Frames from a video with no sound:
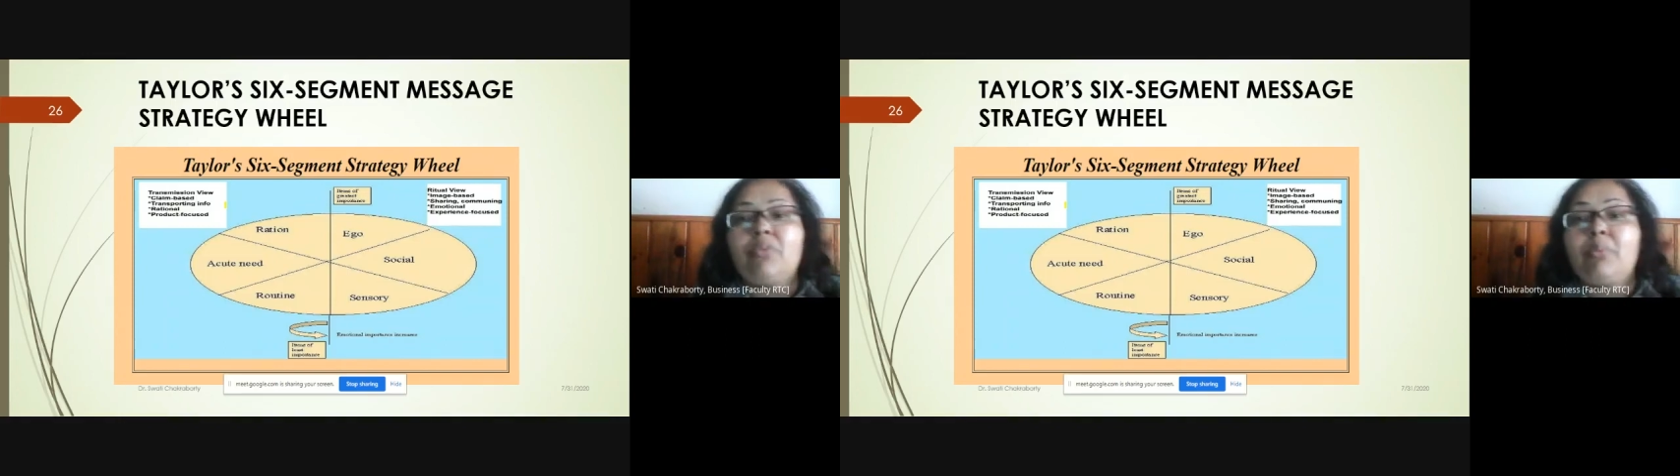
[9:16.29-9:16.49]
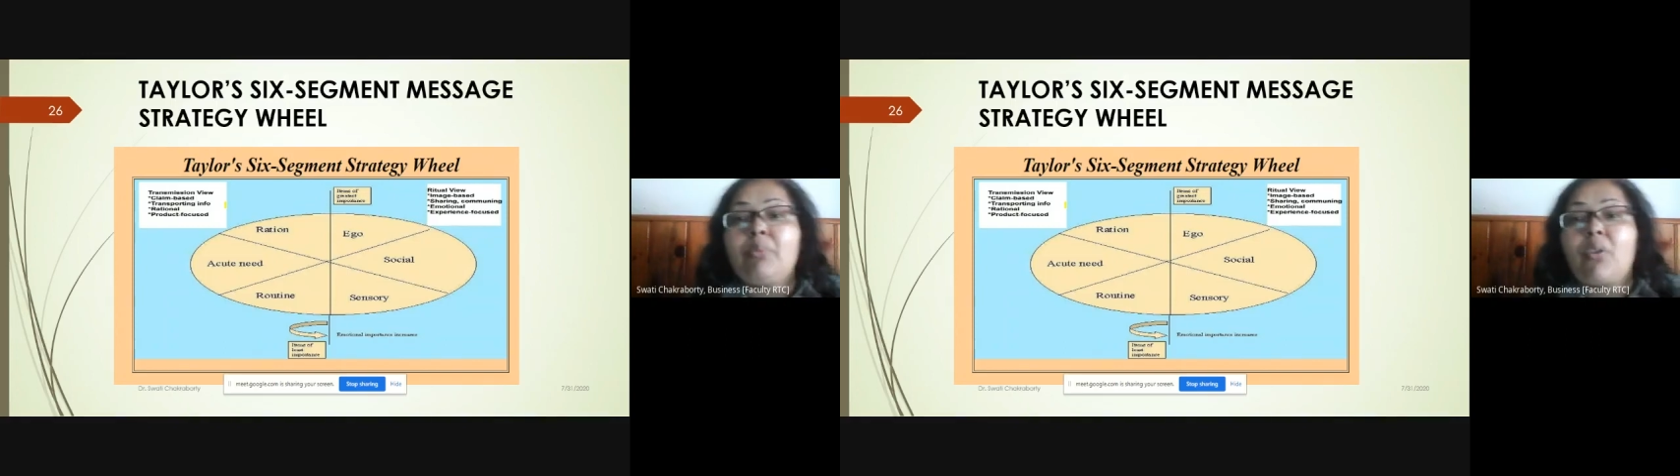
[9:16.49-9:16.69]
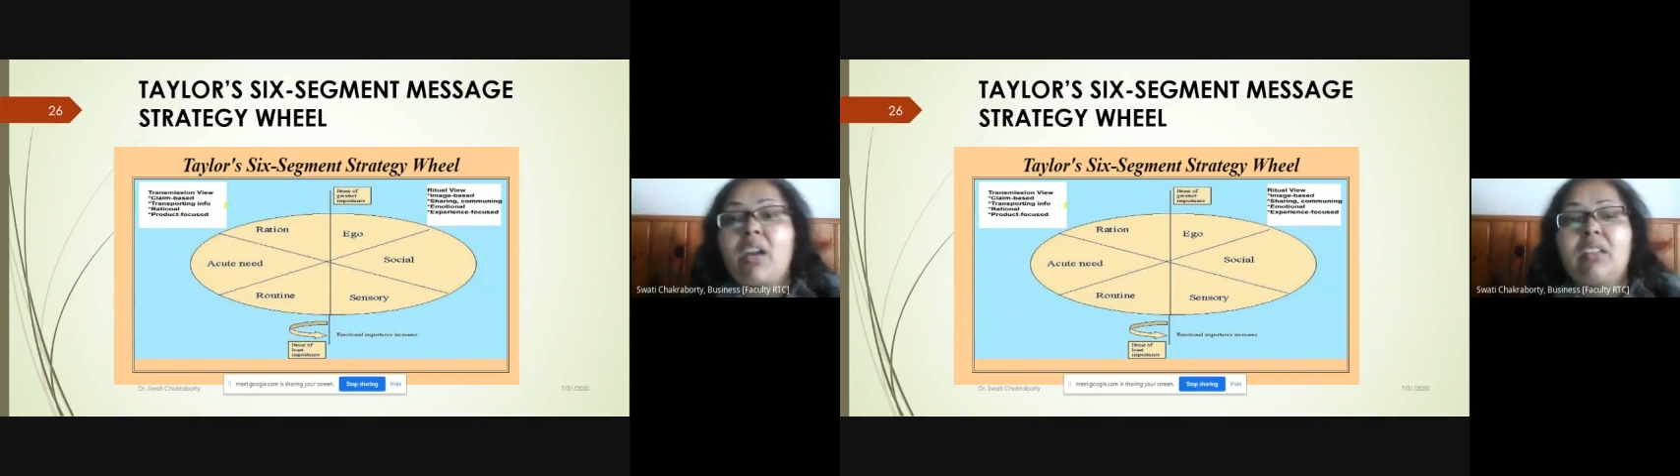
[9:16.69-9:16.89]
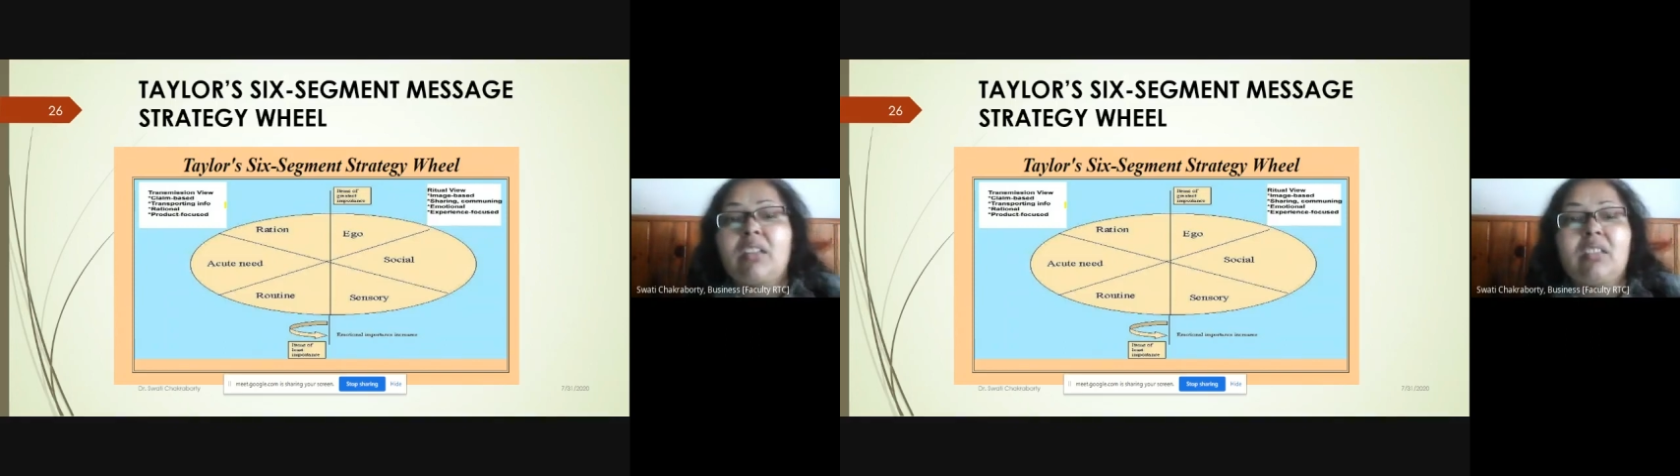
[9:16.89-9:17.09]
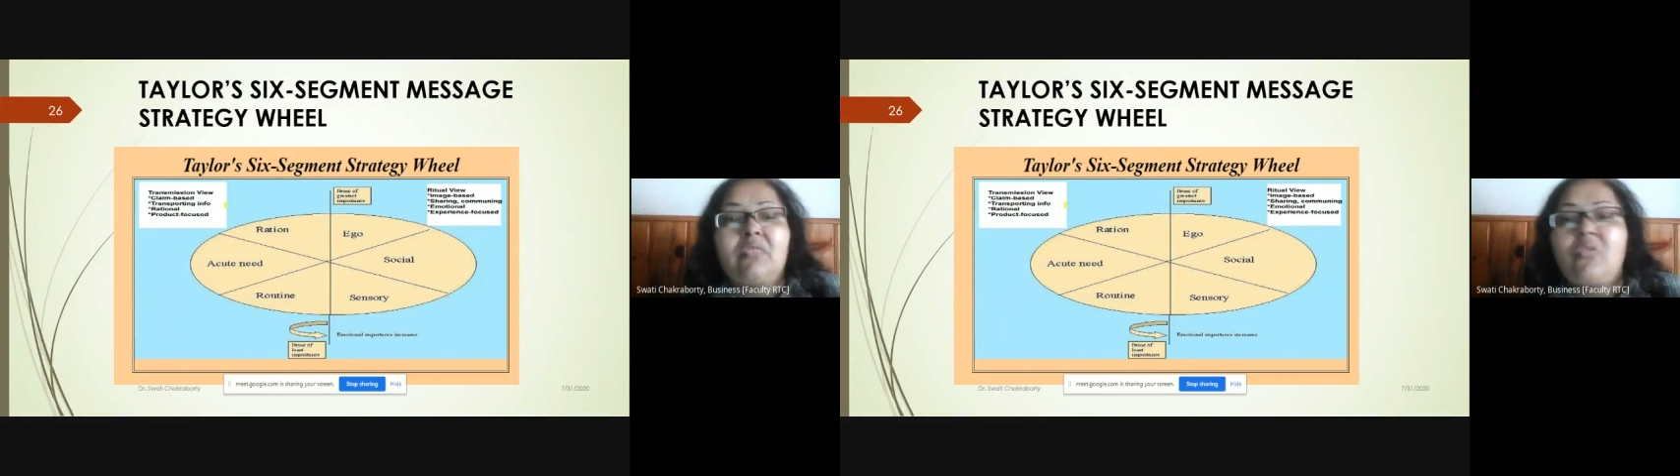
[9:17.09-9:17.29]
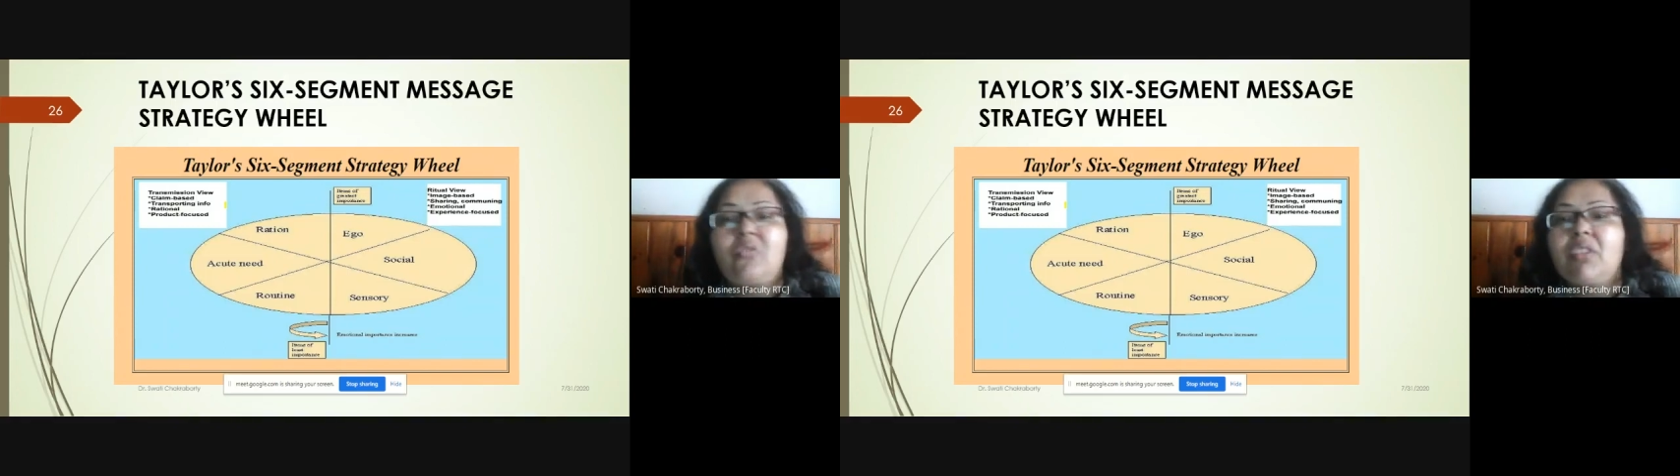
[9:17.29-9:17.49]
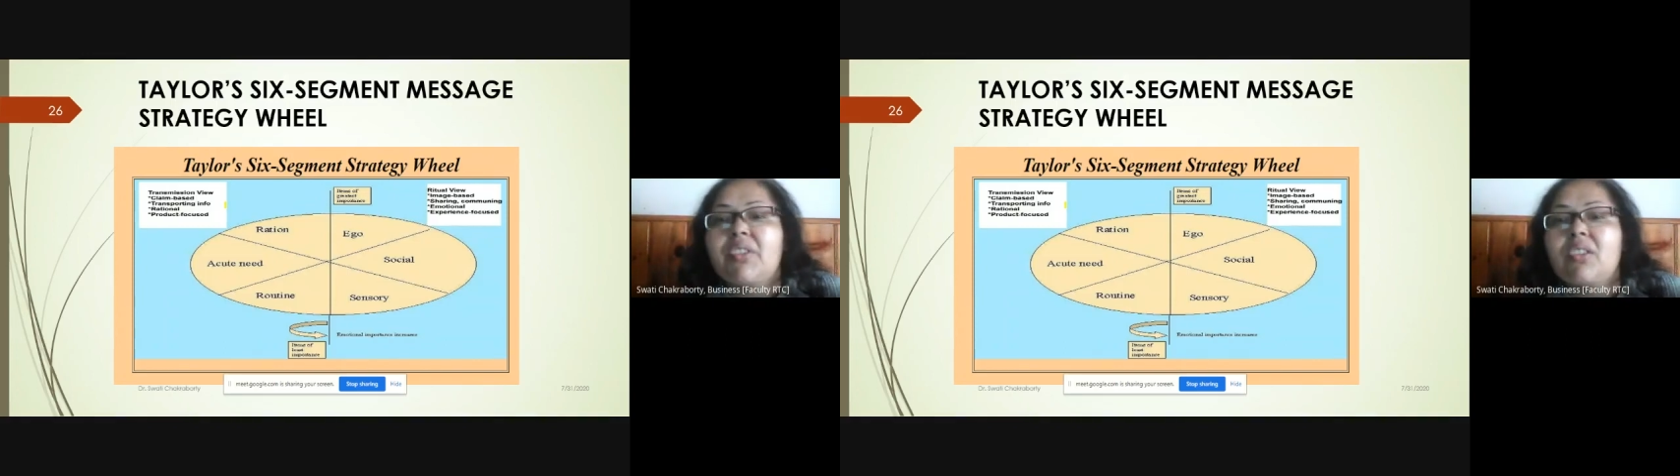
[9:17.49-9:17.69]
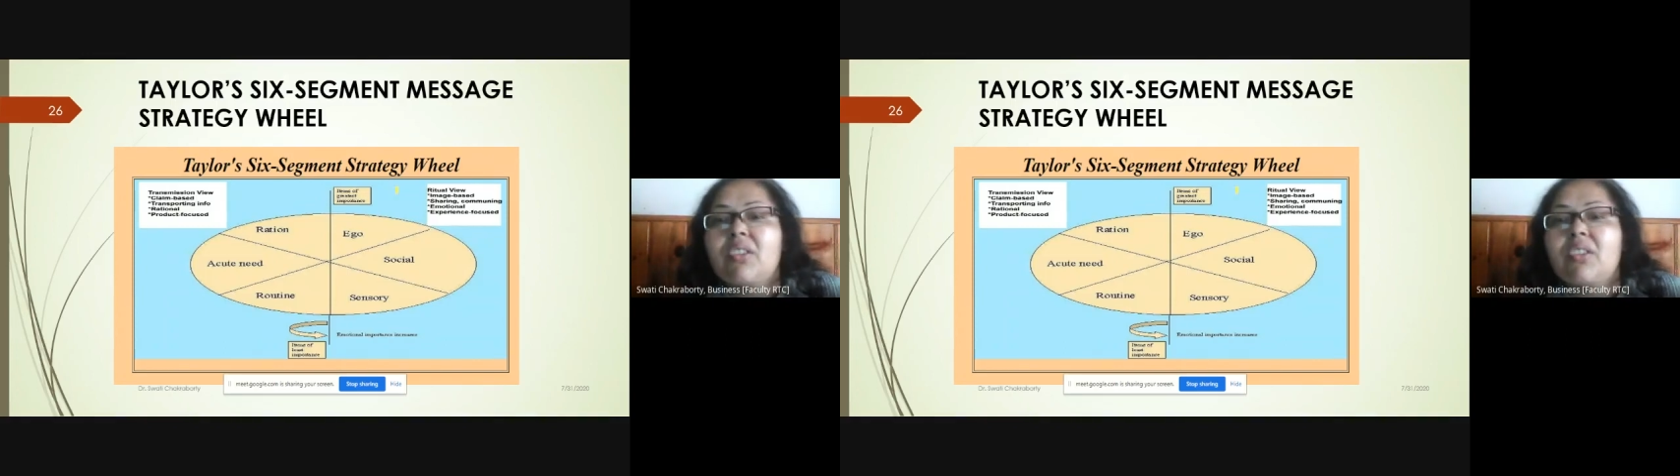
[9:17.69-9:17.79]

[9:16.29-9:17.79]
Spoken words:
product focused.